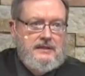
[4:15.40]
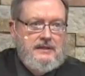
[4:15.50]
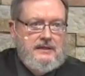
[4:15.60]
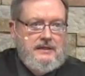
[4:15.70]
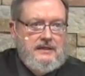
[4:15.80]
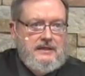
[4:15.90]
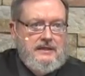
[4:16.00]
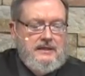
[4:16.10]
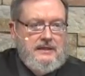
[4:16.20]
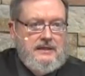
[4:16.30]

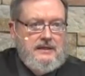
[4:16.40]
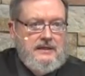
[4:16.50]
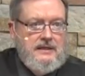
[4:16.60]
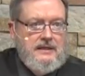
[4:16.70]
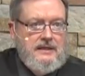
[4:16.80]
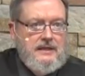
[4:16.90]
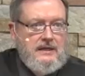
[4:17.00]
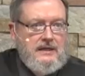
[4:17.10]
Nothing is said.